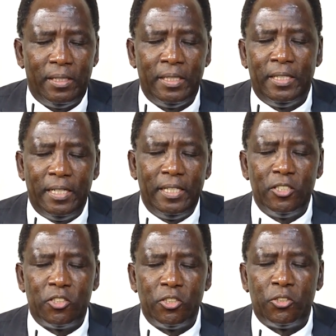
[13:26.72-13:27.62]
in
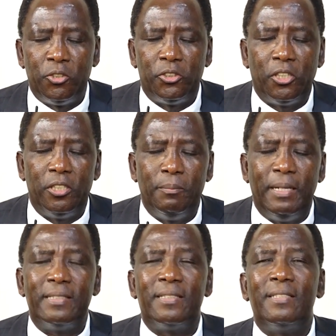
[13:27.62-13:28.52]
any institution
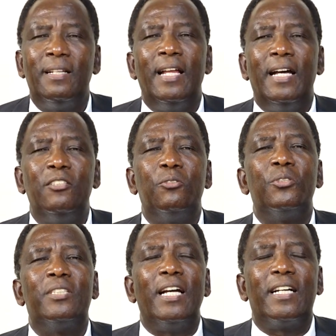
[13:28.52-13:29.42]
must learn
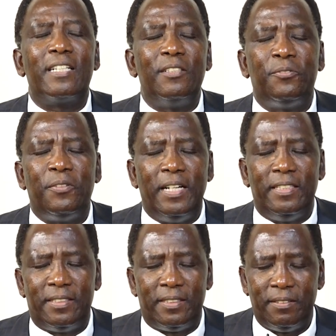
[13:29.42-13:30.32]
to
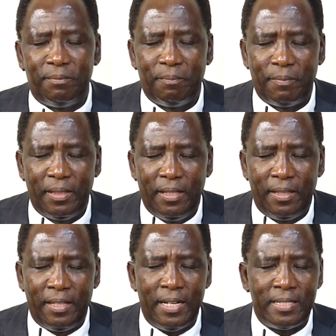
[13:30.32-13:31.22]
sacrifice
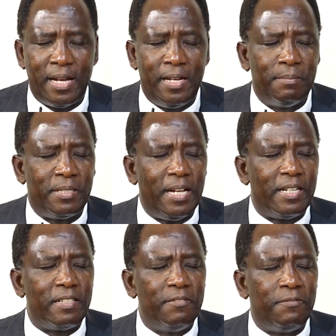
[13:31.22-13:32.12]
their time,
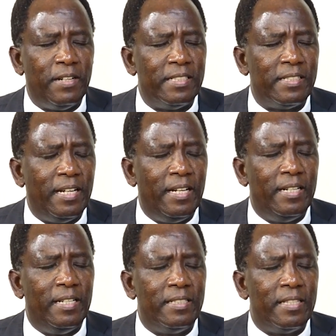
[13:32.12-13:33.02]
sacrifice their
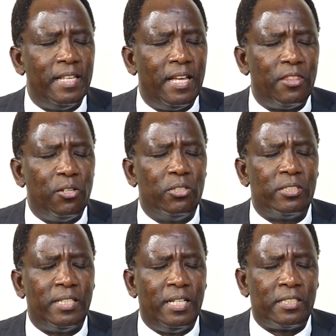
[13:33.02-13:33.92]
energy, their
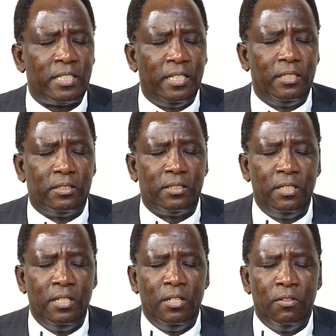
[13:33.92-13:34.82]
thoughts, their skills
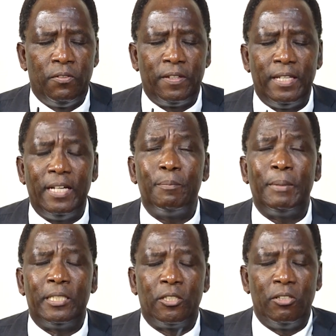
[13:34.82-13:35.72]
for that
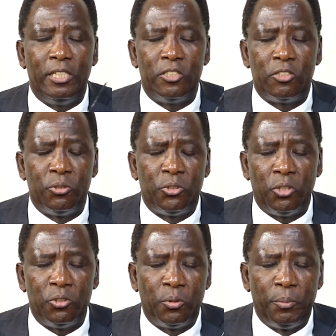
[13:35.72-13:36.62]
particular
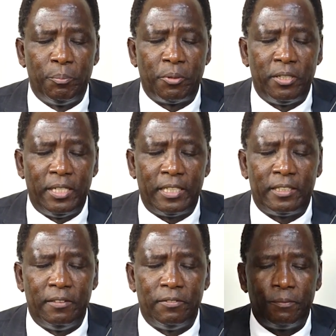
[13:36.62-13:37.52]
institution to be
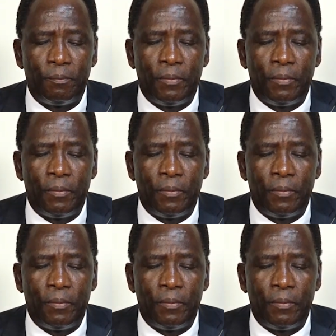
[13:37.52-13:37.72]
productive.